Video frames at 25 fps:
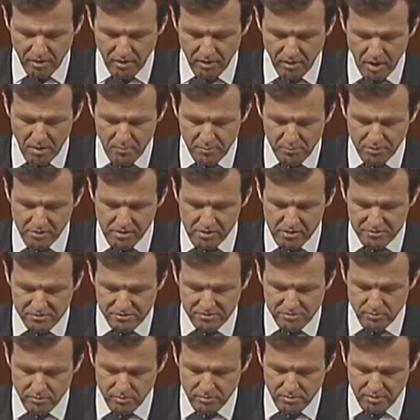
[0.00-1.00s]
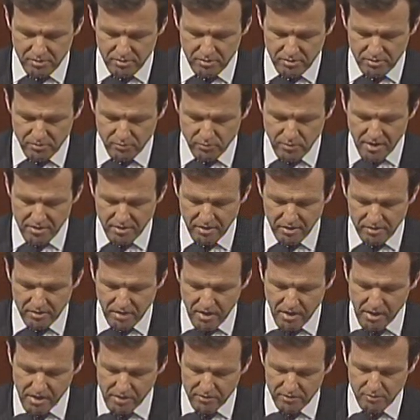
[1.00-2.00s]
I'm pleased to
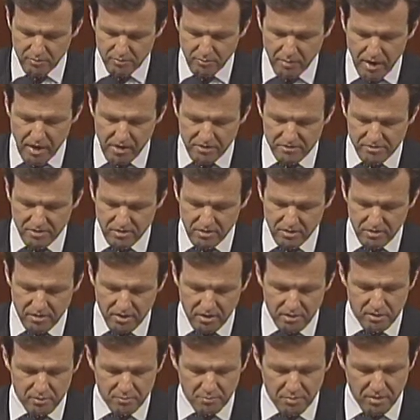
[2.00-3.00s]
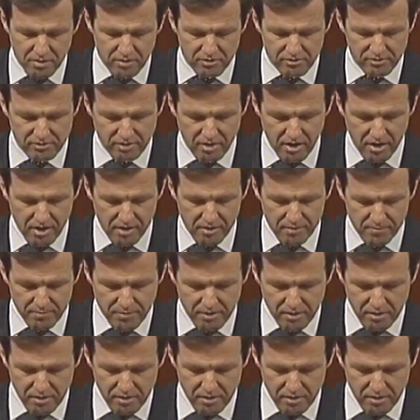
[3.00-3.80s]
recognize the Bosnian Independence Day